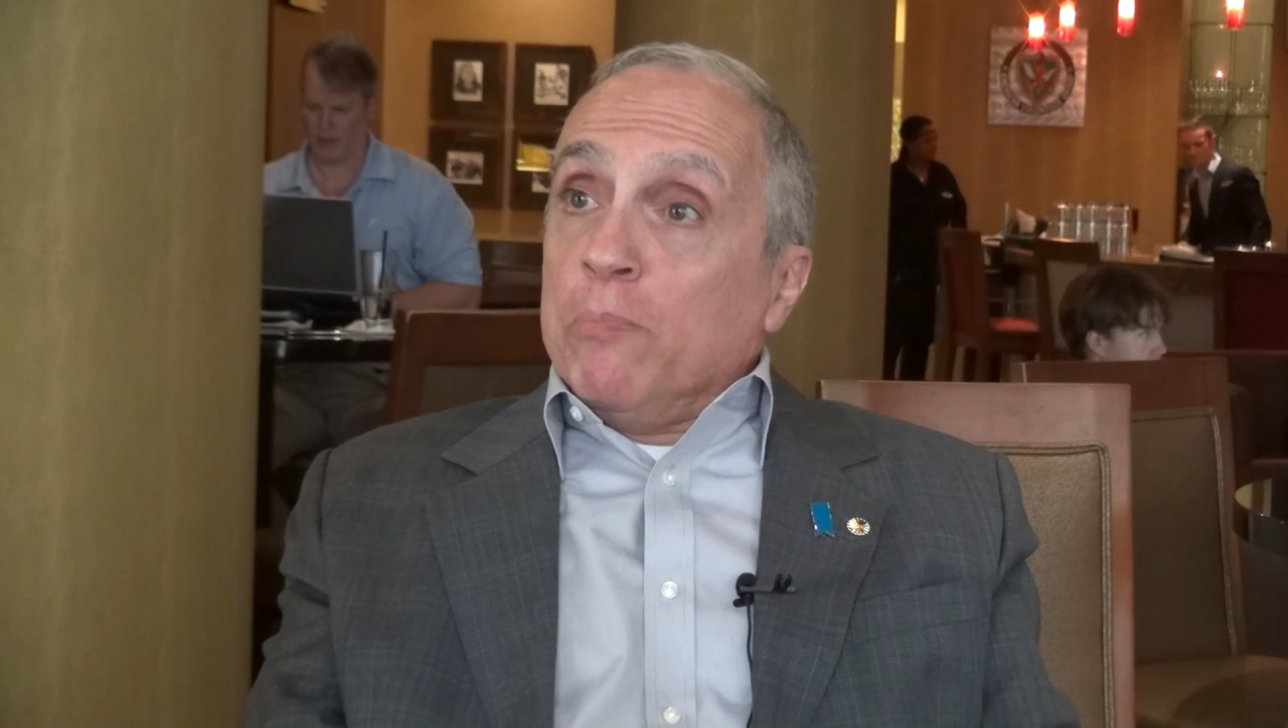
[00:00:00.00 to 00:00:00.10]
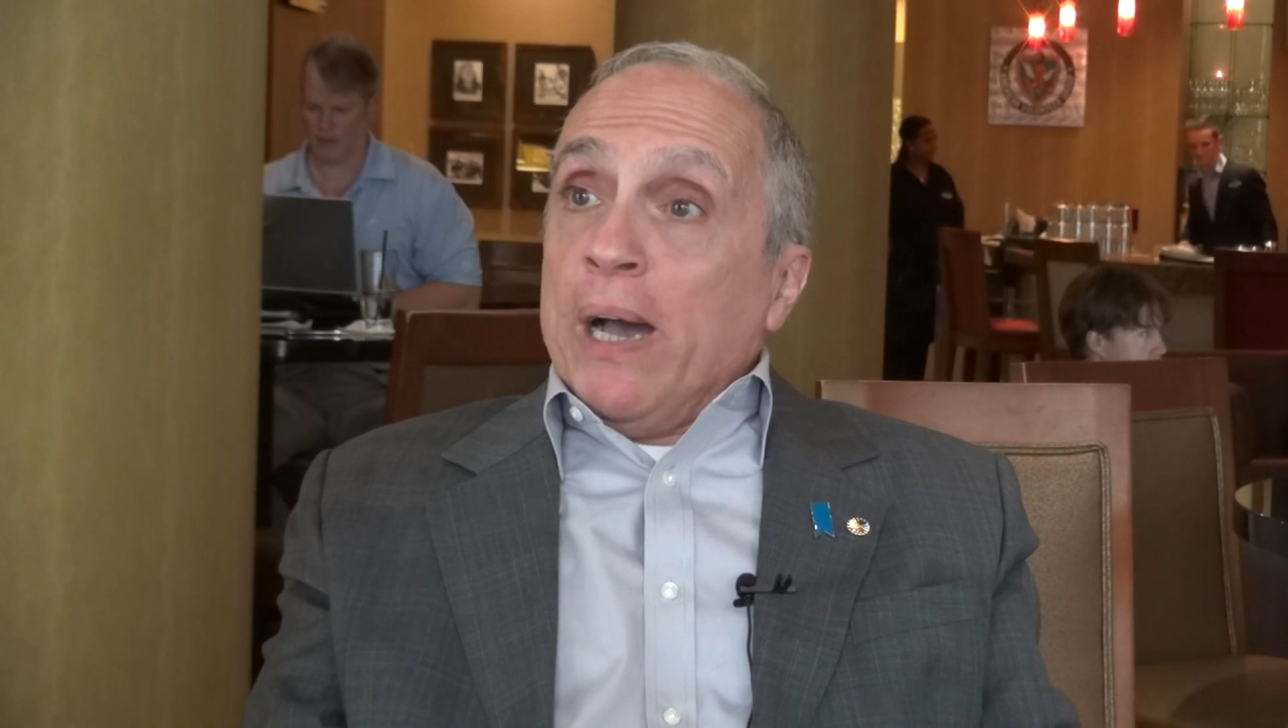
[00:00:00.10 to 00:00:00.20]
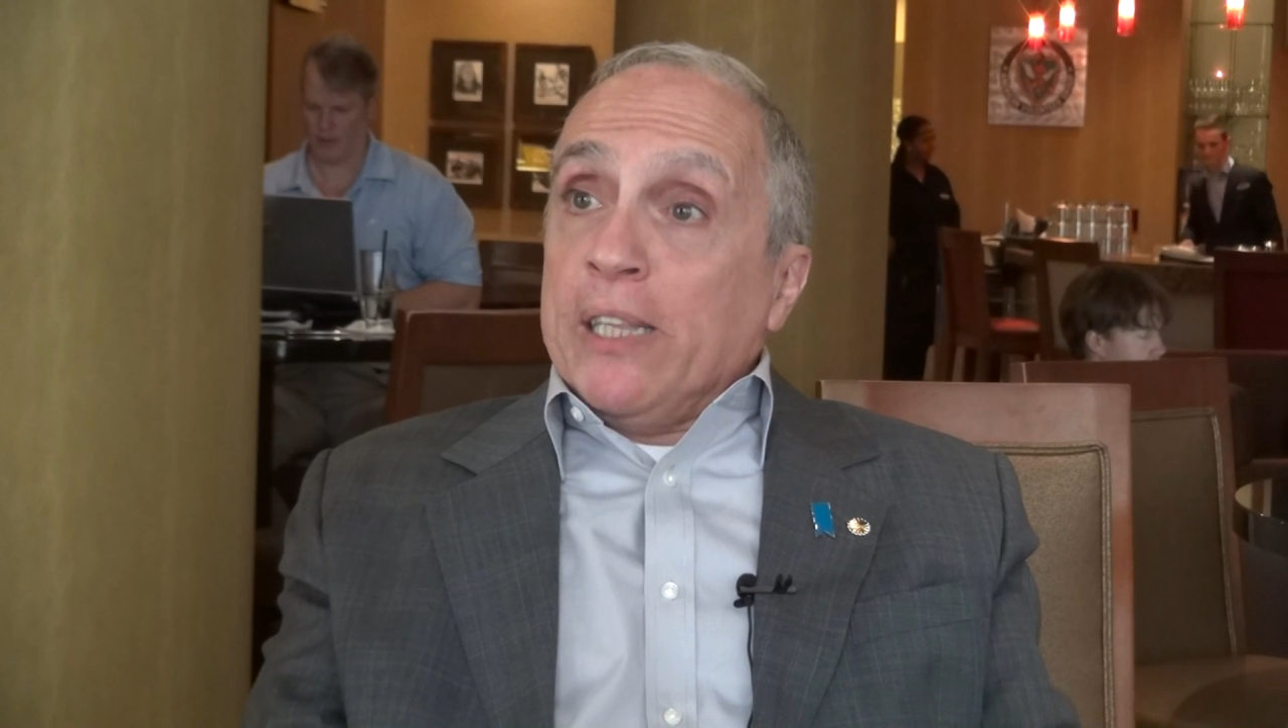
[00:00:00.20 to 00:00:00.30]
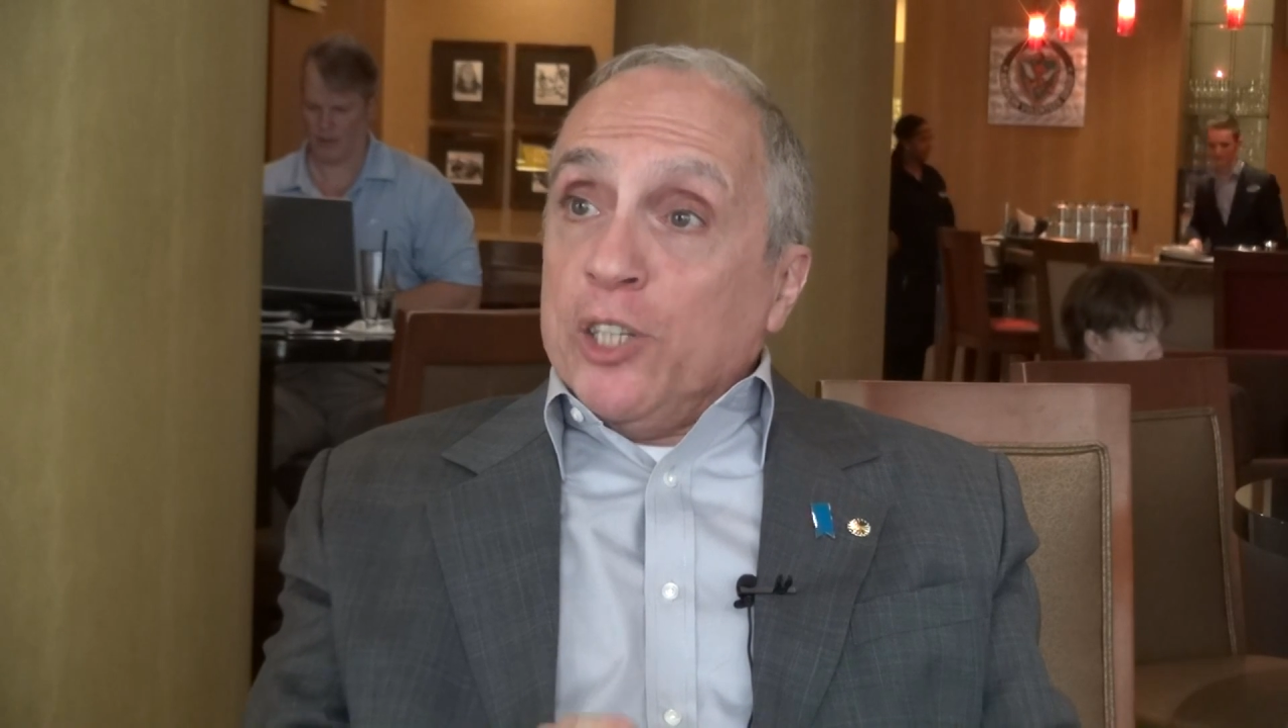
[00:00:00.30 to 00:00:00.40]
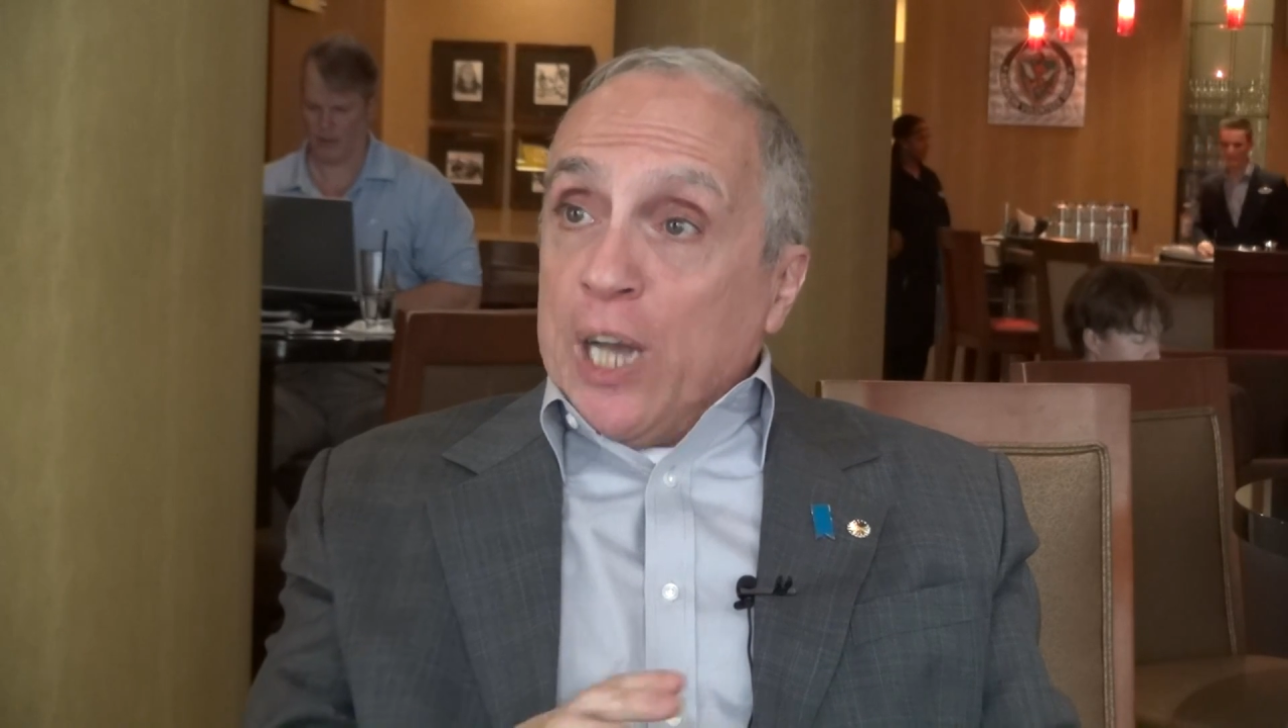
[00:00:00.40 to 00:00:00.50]

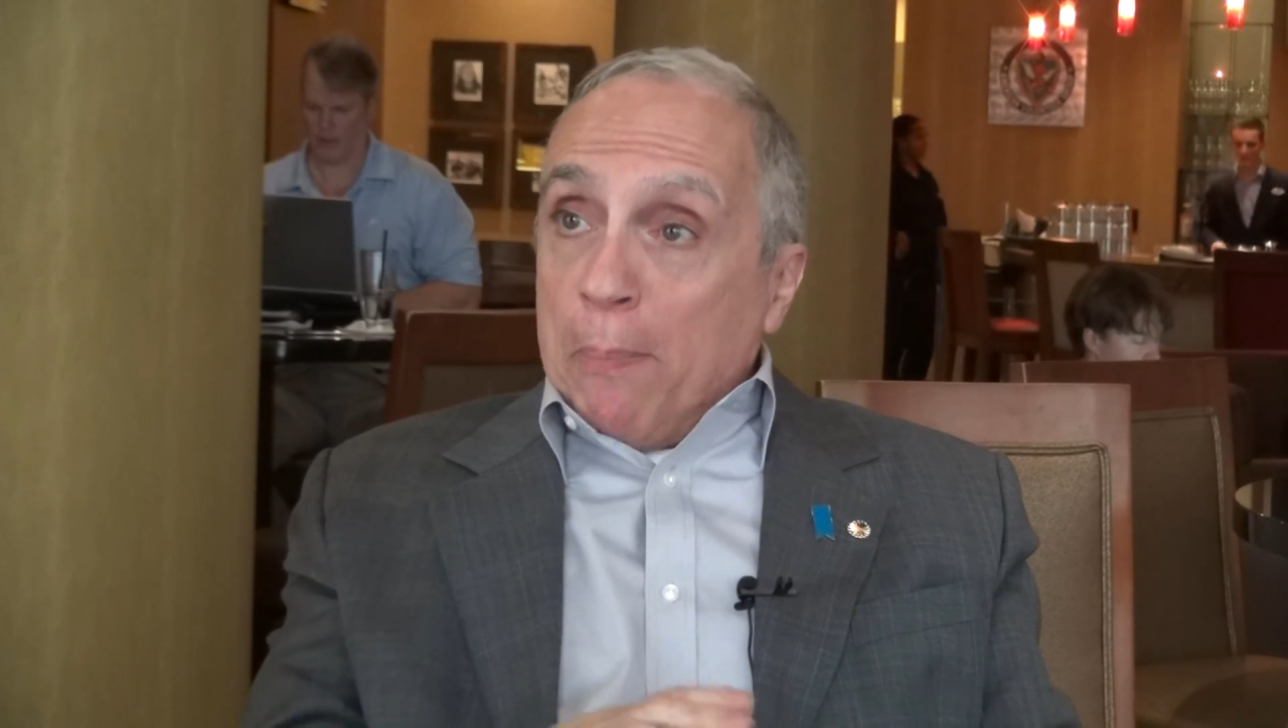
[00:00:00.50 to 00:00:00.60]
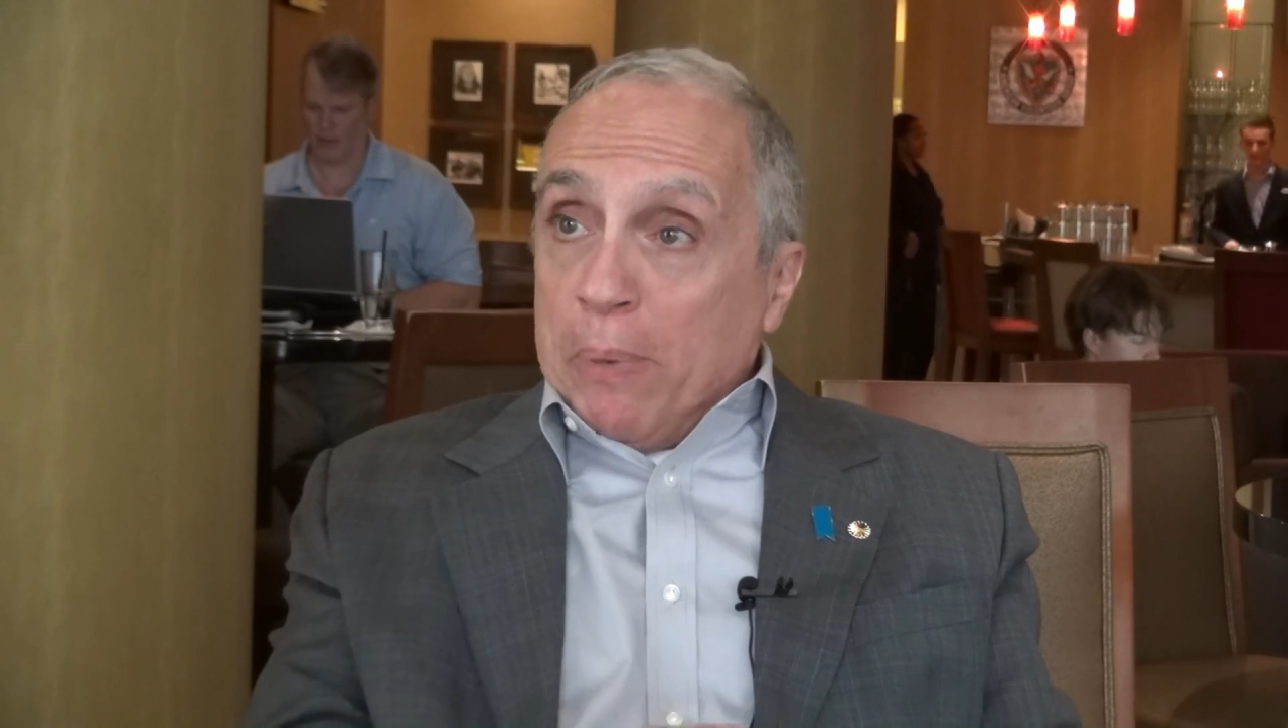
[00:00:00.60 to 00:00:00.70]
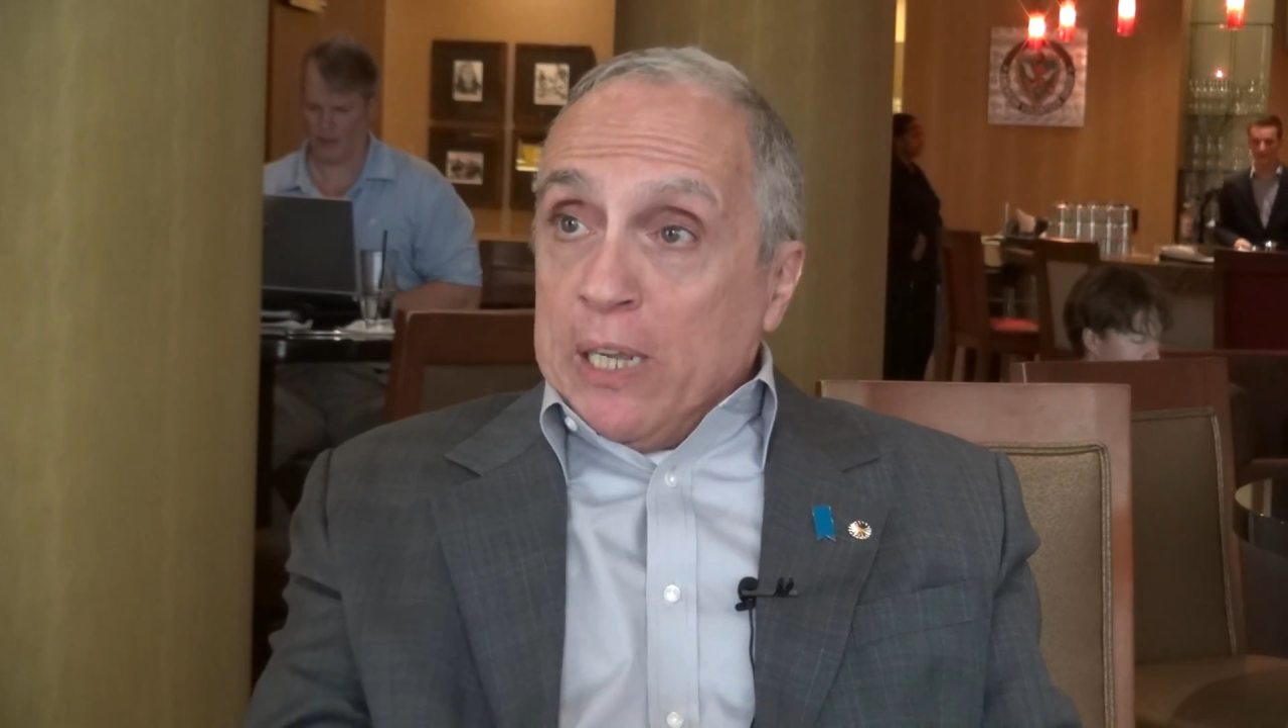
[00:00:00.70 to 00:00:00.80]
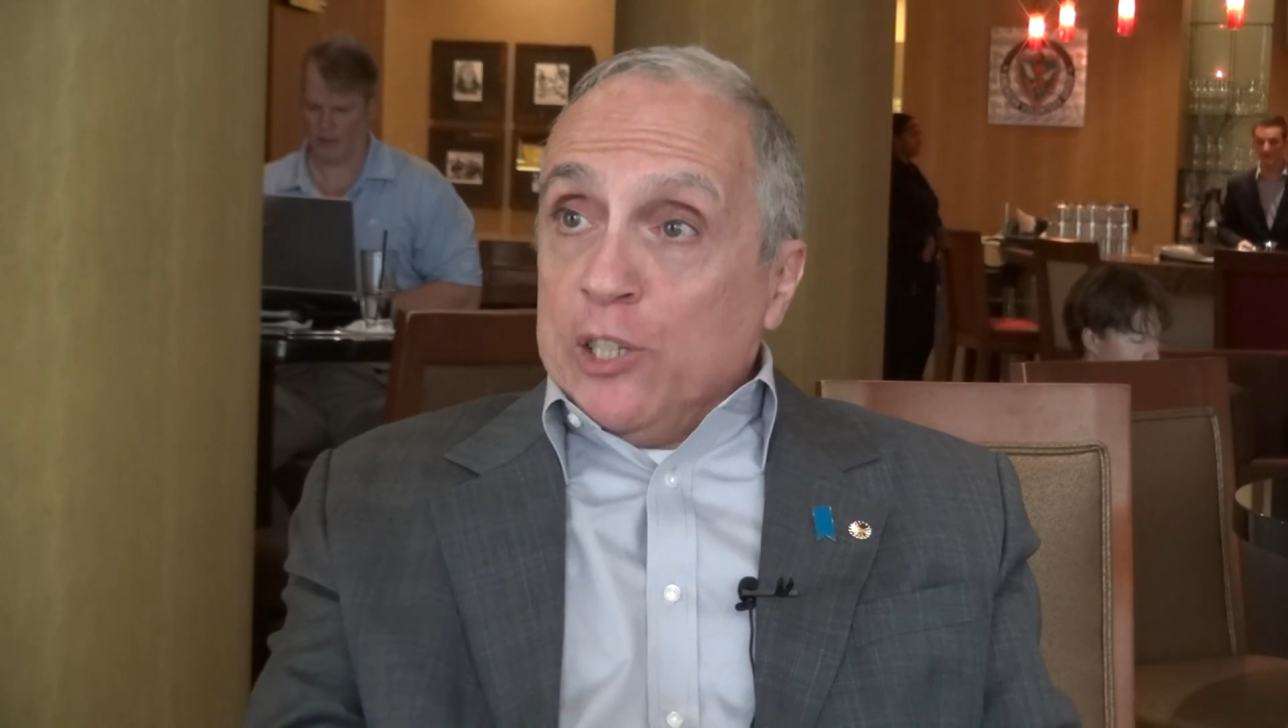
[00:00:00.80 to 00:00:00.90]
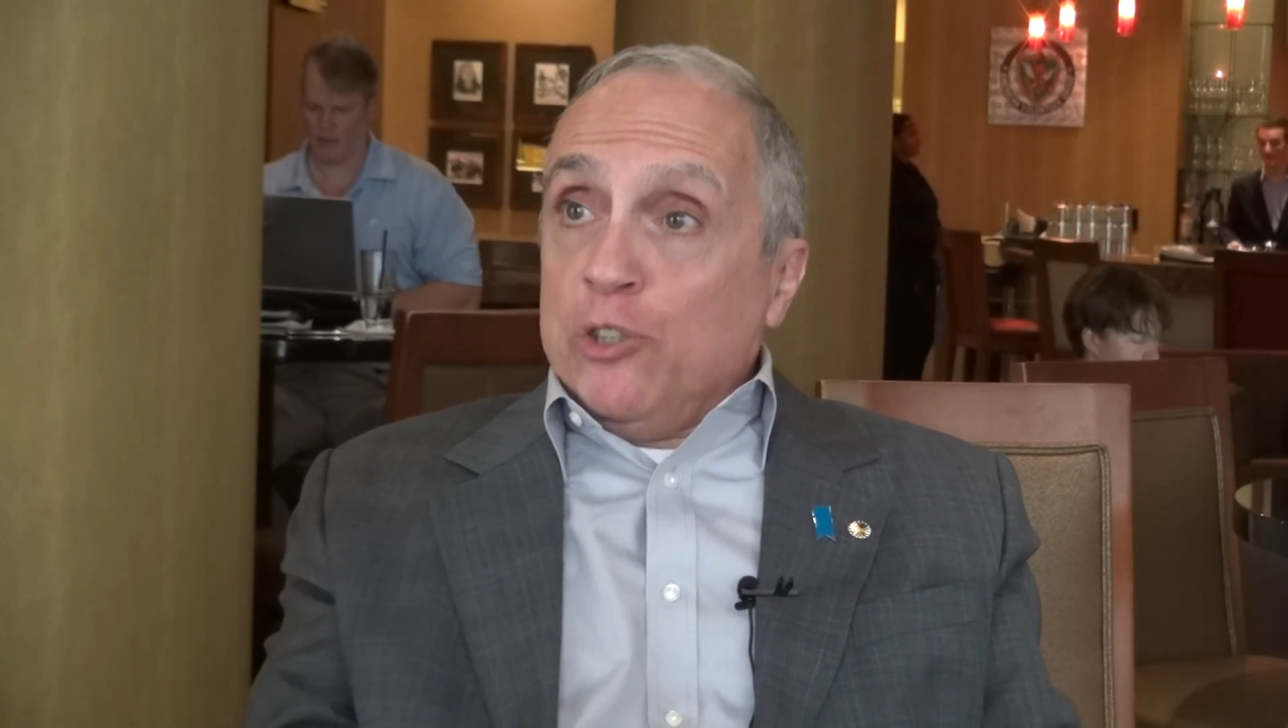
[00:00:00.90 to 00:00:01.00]
by the Japanese